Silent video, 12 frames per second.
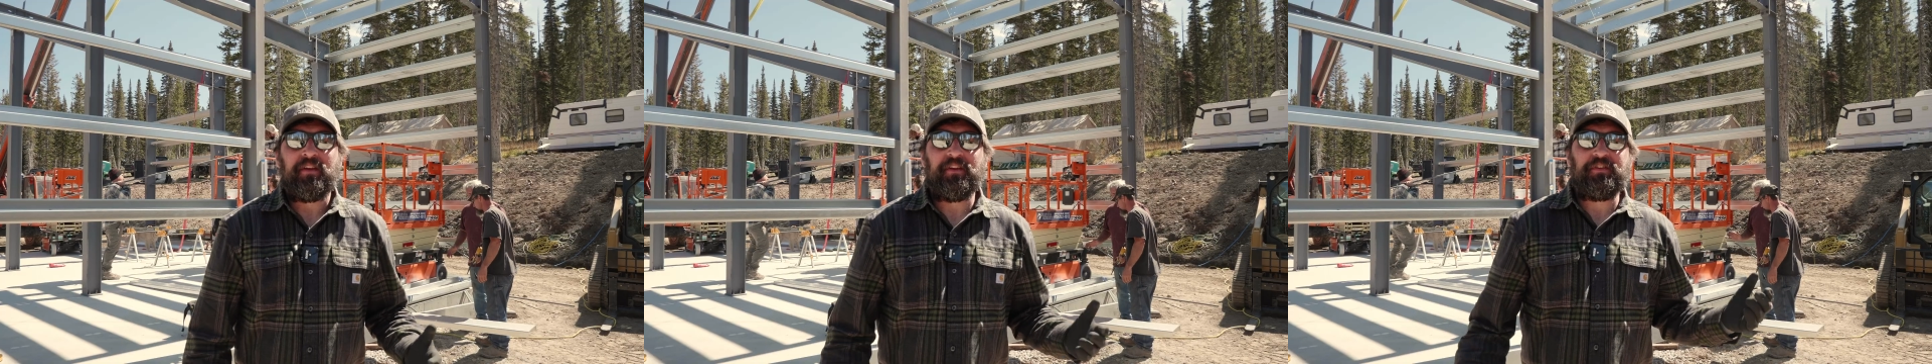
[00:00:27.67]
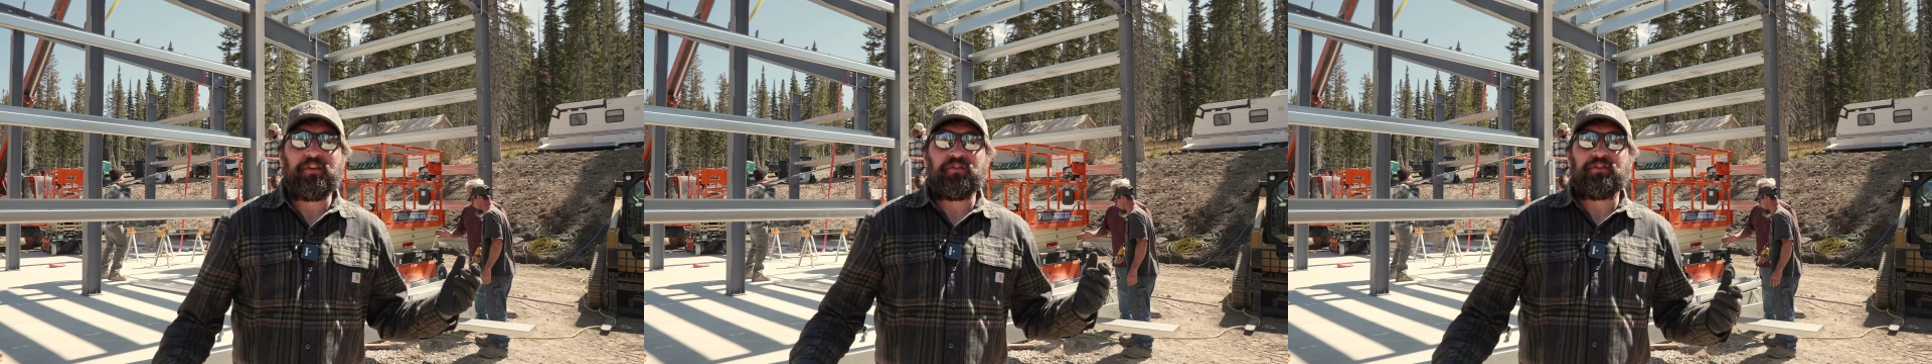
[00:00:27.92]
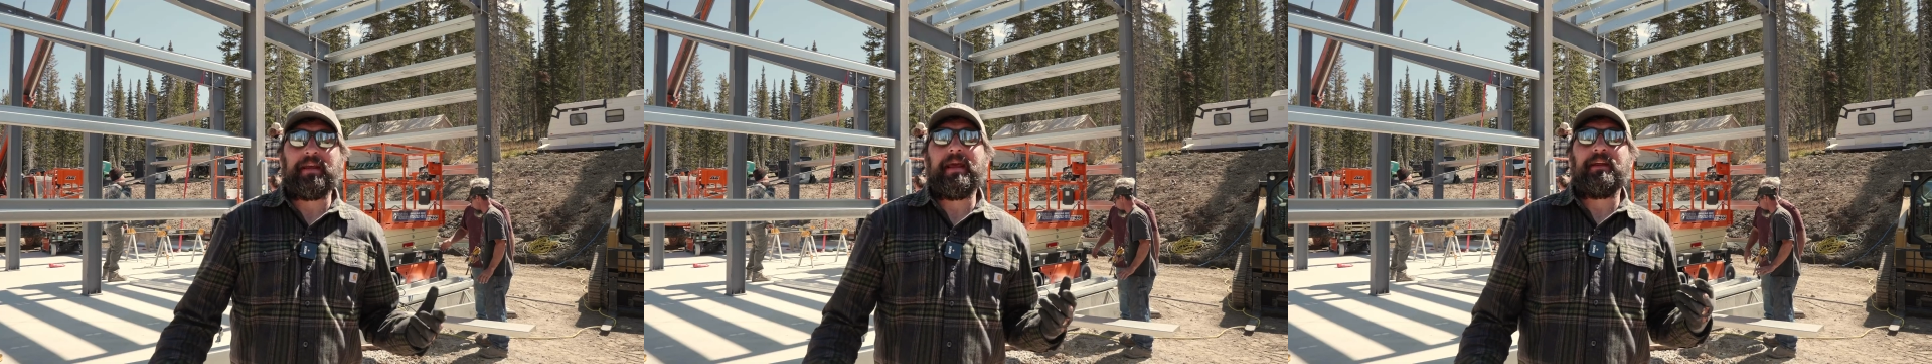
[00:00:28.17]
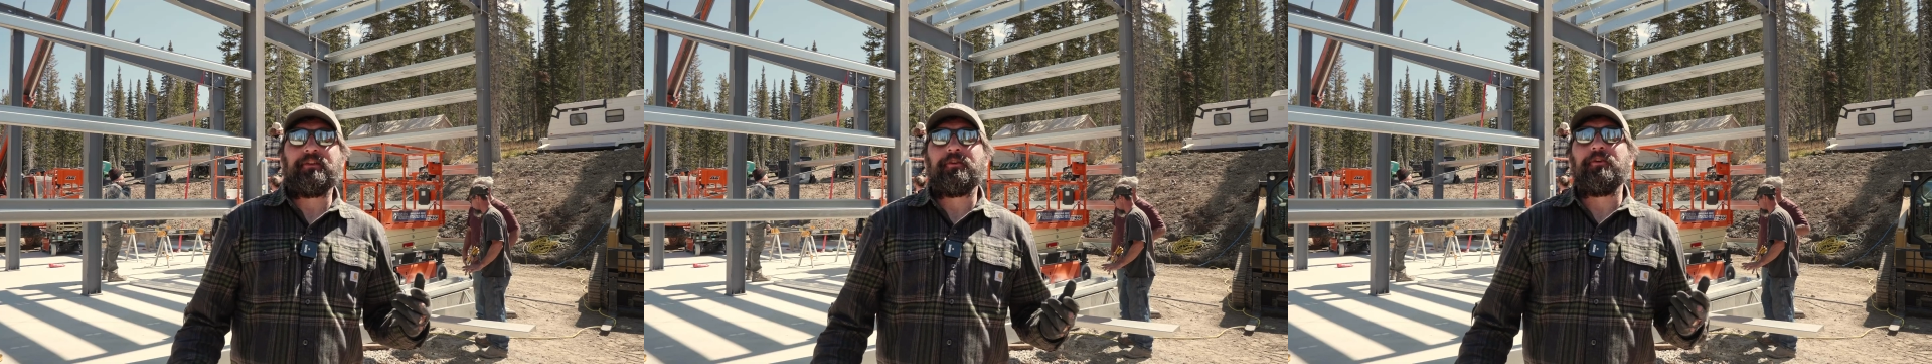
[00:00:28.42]
This is
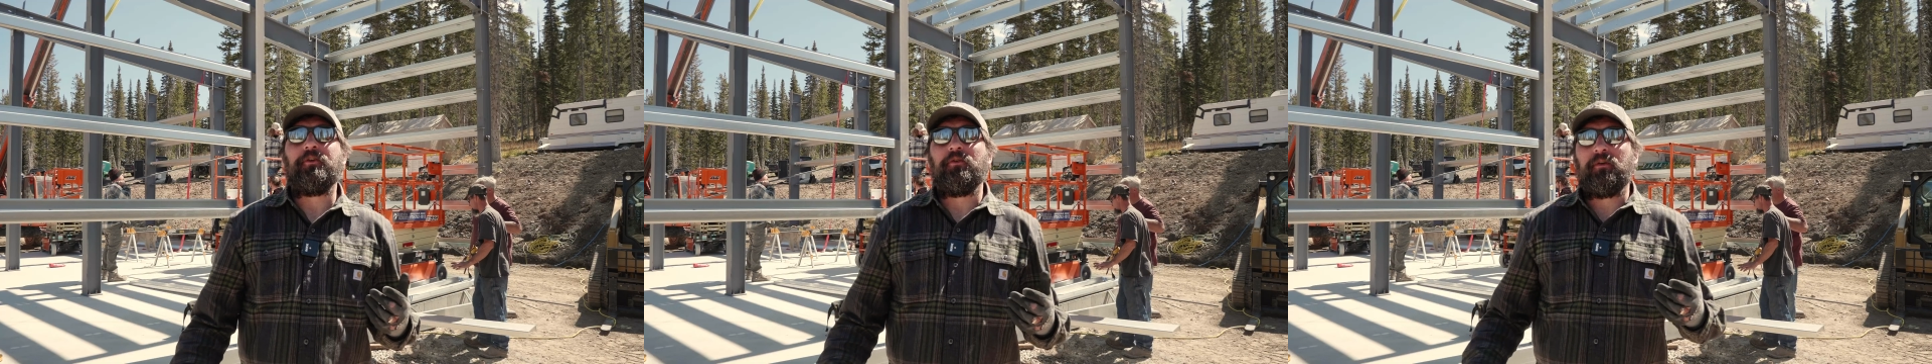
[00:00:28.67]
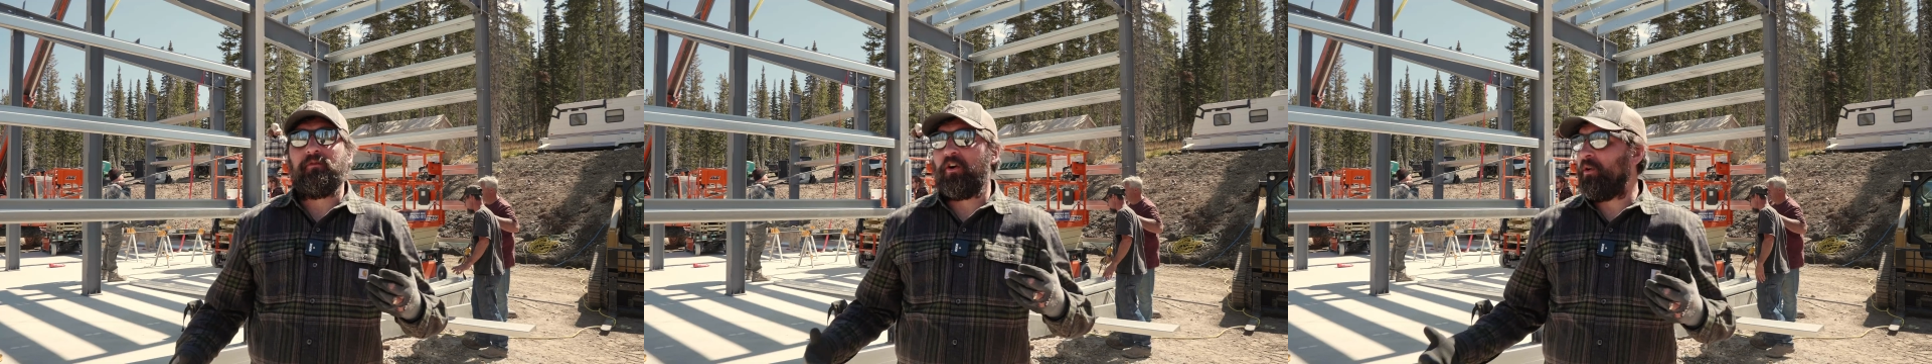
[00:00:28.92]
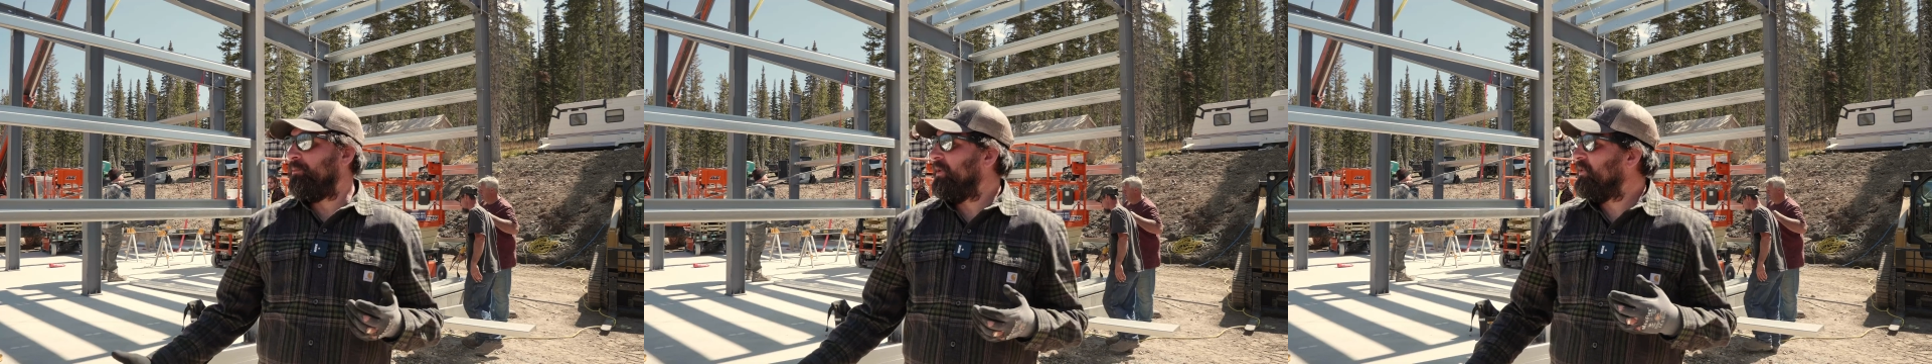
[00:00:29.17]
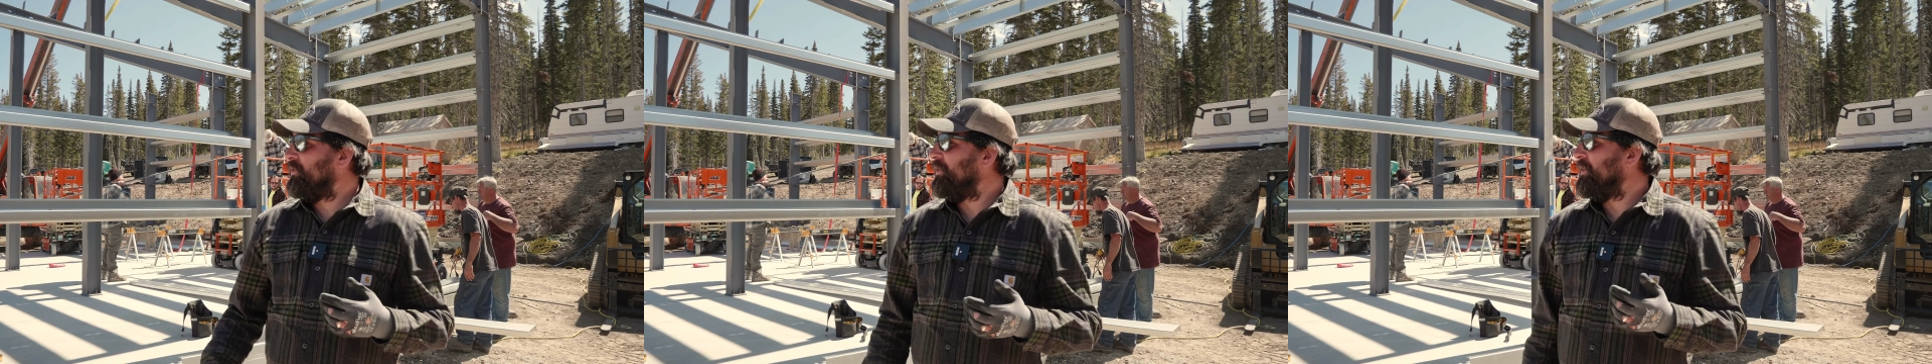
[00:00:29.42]
day two of our build